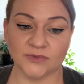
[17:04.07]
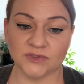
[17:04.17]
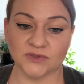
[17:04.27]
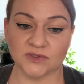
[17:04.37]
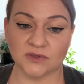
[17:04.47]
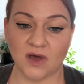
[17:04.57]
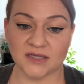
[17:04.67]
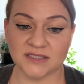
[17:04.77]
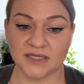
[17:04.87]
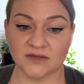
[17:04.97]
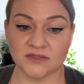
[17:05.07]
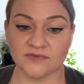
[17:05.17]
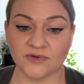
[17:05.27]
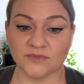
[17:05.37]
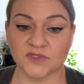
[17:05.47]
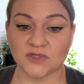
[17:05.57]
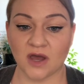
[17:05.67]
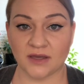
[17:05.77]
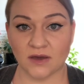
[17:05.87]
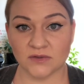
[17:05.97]
reduce lost sales from
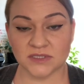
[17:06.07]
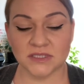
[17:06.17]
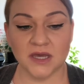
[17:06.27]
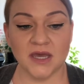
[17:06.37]
stockouts.